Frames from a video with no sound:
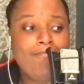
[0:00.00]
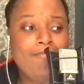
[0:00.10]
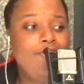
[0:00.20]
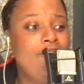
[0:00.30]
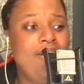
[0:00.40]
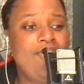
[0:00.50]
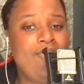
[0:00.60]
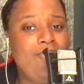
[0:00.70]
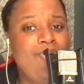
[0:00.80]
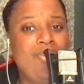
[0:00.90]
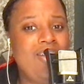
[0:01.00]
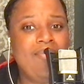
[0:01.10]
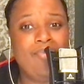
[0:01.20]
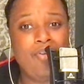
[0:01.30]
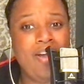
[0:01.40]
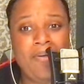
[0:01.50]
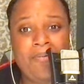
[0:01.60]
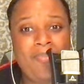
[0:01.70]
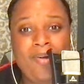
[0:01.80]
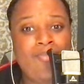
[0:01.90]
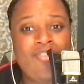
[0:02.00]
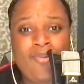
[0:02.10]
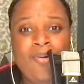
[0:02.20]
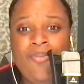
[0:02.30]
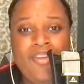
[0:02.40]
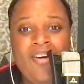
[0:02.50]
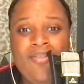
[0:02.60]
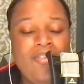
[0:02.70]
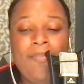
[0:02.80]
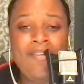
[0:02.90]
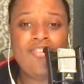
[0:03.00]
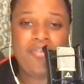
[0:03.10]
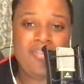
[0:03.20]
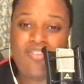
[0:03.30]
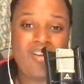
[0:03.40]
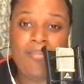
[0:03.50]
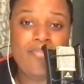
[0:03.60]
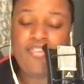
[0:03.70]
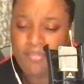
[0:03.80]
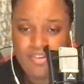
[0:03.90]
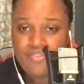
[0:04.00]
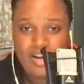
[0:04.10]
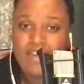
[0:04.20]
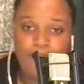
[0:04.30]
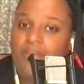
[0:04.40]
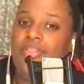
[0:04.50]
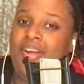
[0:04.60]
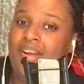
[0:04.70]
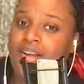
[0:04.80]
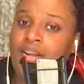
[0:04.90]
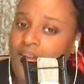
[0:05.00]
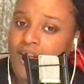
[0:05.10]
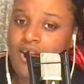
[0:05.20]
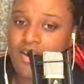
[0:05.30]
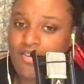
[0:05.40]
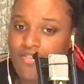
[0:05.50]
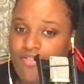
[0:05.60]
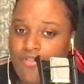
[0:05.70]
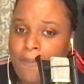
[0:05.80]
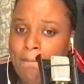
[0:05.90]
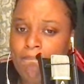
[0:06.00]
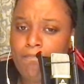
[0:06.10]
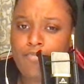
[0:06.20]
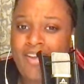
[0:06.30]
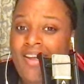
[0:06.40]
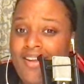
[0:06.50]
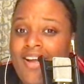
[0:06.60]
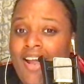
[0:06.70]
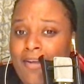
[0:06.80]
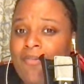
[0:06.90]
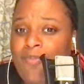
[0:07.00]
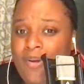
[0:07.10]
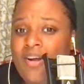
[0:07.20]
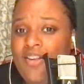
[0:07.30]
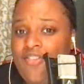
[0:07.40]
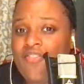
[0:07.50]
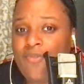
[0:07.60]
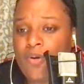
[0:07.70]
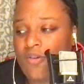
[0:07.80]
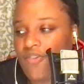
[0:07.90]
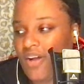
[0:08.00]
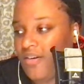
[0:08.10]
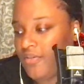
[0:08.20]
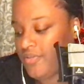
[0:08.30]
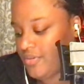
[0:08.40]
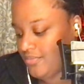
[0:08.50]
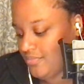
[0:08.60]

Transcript: True answer is you got to experience it for yourself. It's basically the summary for everything is you got to experience it for yourself.